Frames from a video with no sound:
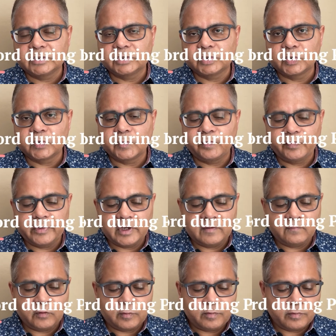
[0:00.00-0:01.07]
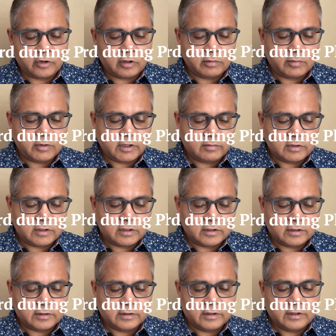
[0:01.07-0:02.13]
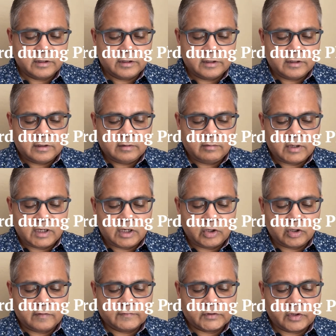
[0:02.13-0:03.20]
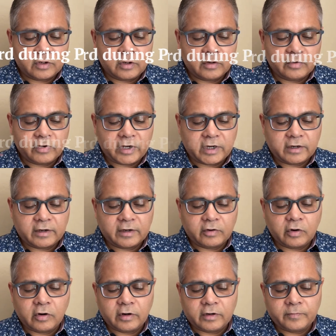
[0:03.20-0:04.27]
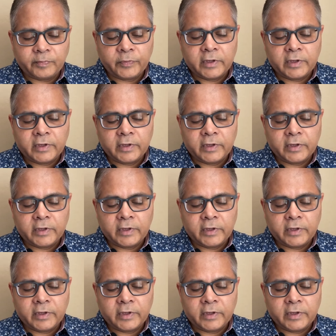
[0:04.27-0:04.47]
So that would probably be the meaning of strong track record.